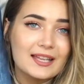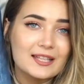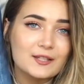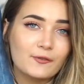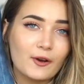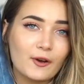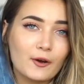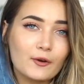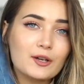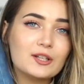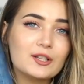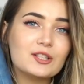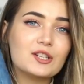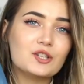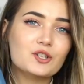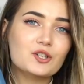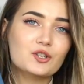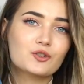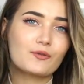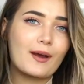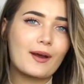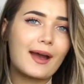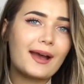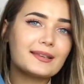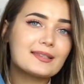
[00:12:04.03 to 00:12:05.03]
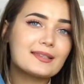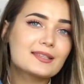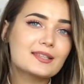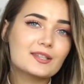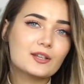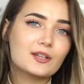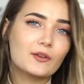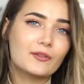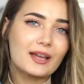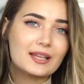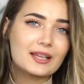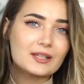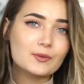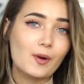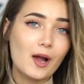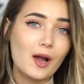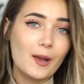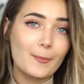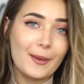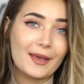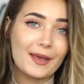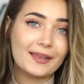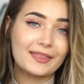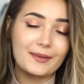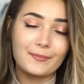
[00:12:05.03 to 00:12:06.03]
it's very distressed so that's why I
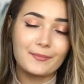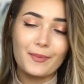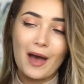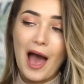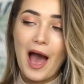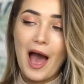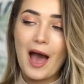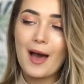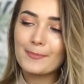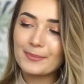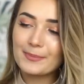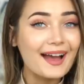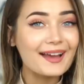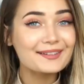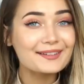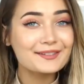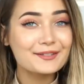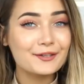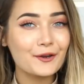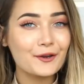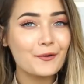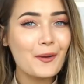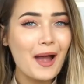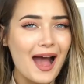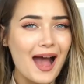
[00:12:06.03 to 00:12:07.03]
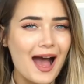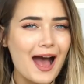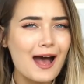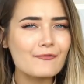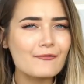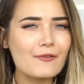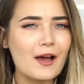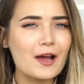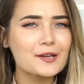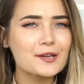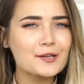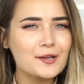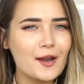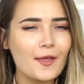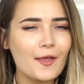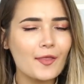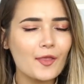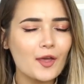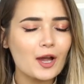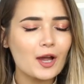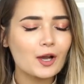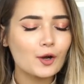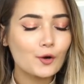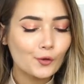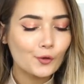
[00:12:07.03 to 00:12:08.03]
picked them up. I do have
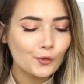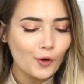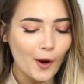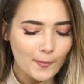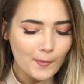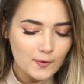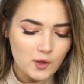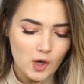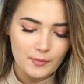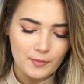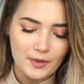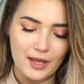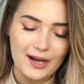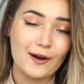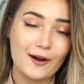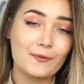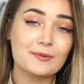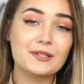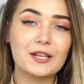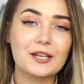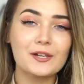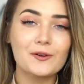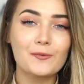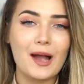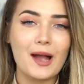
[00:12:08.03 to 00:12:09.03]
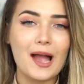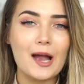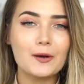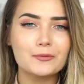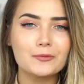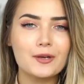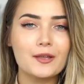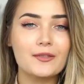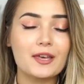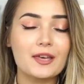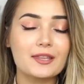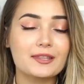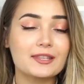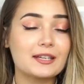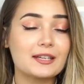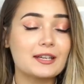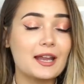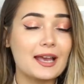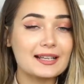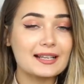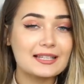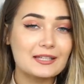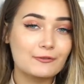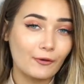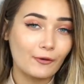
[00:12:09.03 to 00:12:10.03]
another crop top that I was gonna wear with the
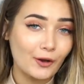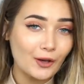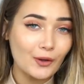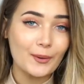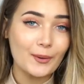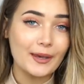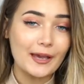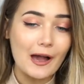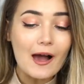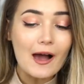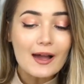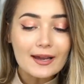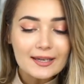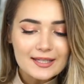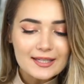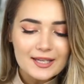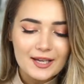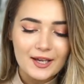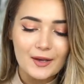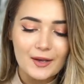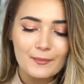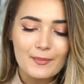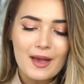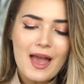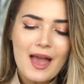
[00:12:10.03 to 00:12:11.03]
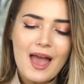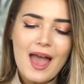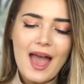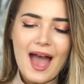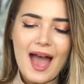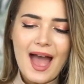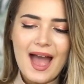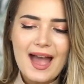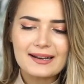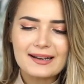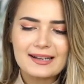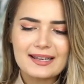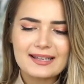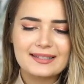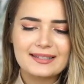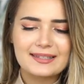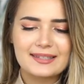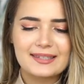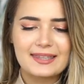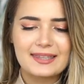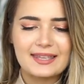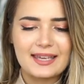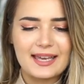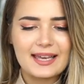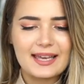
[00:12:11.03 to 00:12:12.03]
next following item and it's
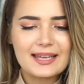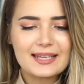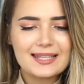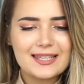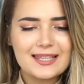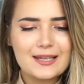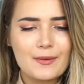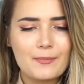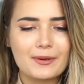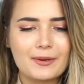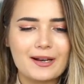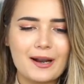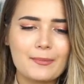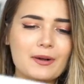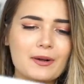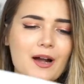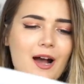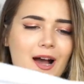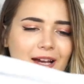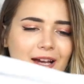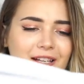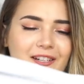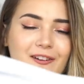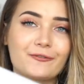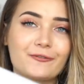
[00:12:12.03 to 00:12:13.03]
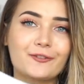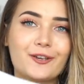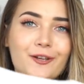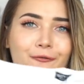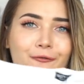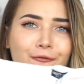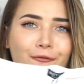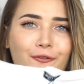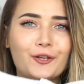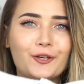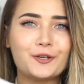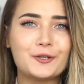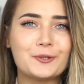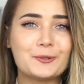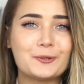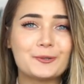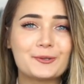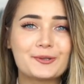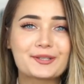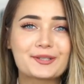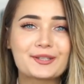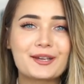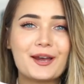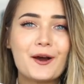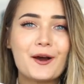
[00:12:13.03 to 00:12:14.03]
this but I'm kind of
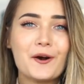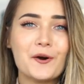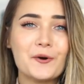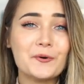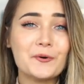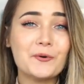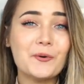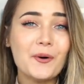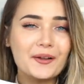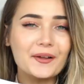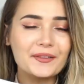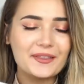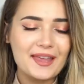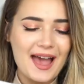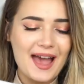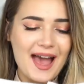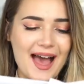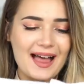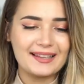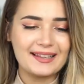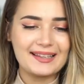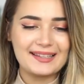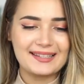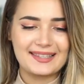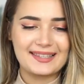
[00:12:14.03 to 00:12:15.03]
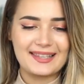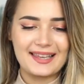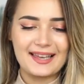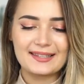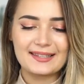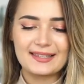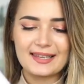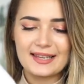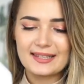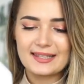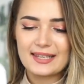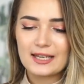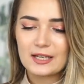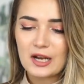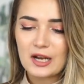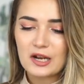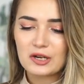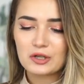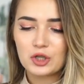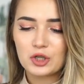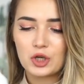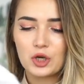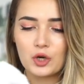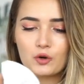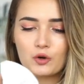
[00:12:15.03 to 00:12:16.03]
confused. What the hell is this? Is it
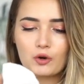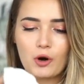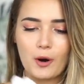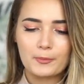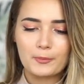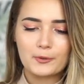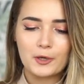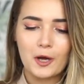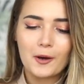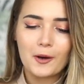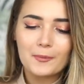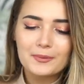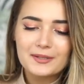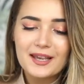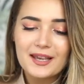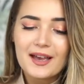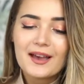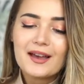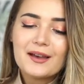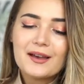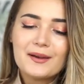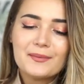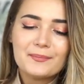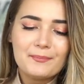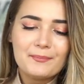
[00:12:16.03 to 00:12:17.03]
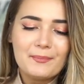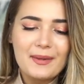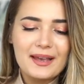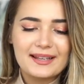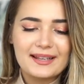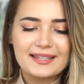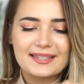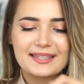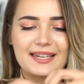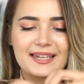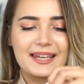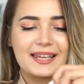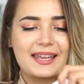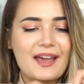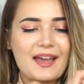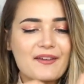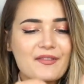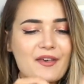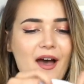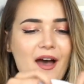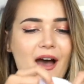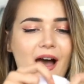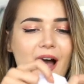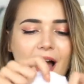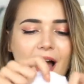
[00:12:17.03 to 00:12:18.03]
like two crop tops mixed
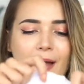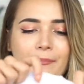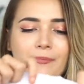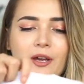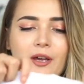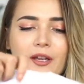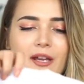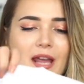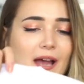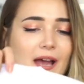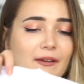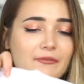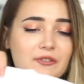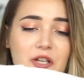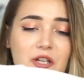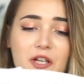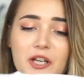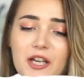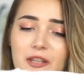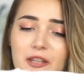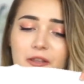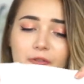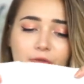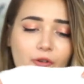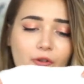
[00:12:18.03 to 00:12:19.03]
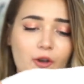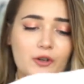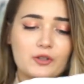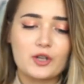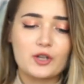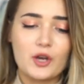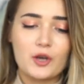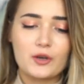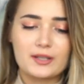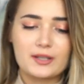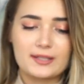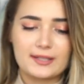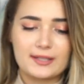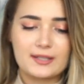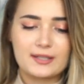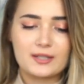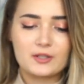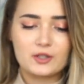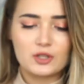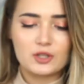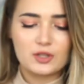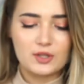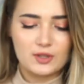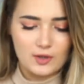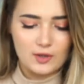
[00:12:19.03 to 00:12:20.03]
together? I'm gonna have to look at the photo because this is
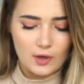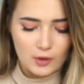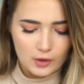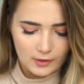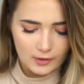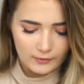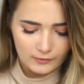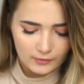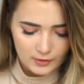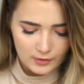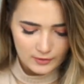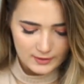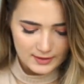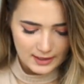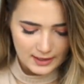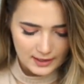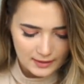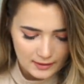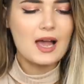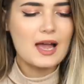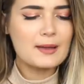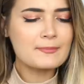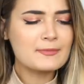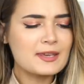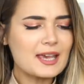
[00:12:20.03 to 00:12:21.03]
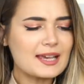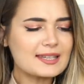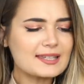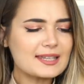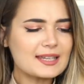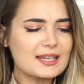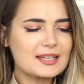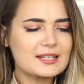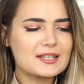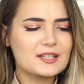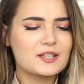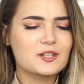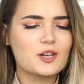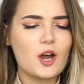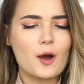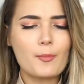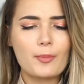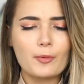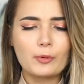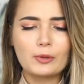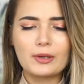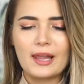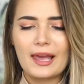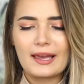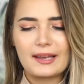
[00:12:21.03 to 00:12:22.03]
just so confusing. I'm guessing it's
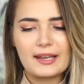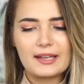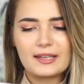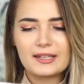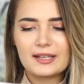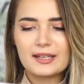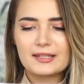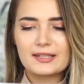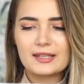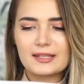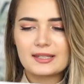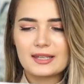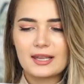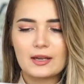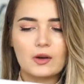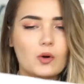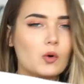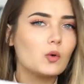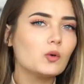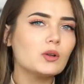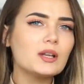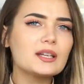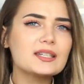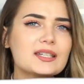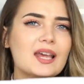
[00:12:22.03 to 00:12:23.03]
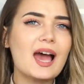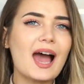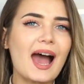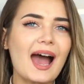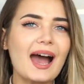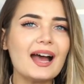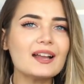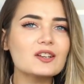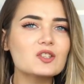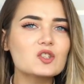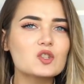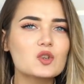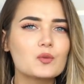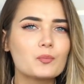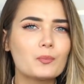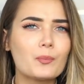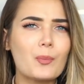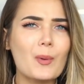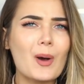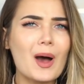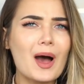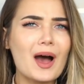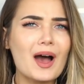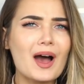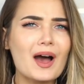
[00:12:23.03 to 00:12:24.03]
double layered because it's like all attached,
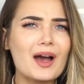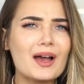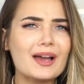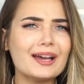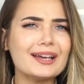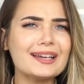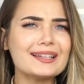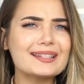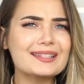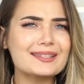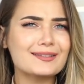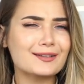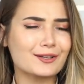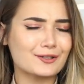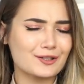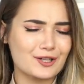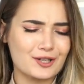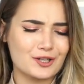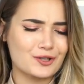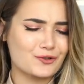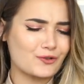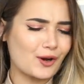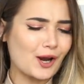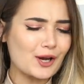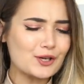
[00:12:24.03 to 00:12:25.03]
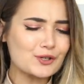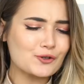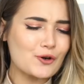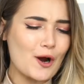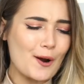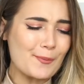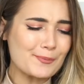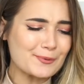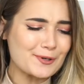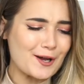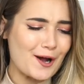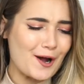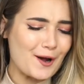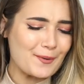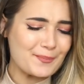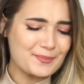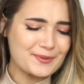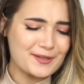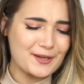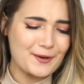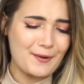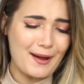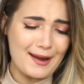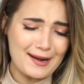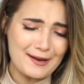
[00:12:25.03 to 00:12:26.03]
but it's such a strange crop top.
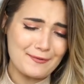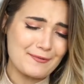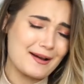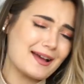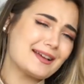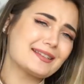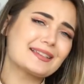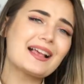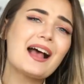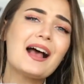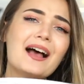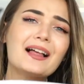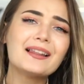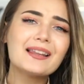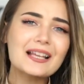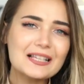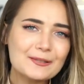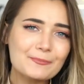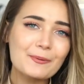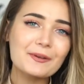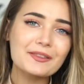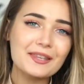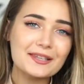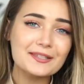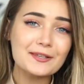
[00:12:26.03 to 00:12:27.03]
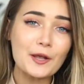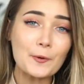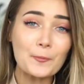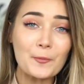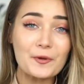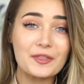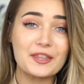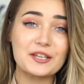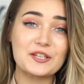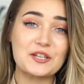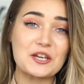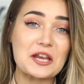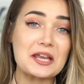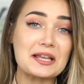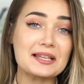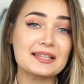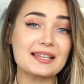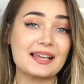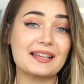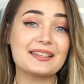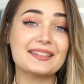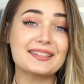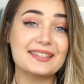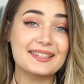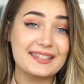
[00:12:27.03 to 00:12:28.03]
So anyways, let's put this on with the jeans
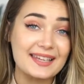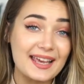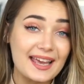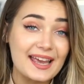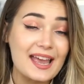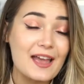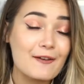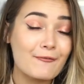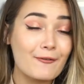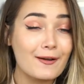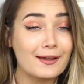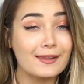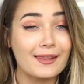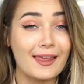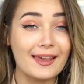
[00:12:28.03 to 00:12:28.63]
and see if I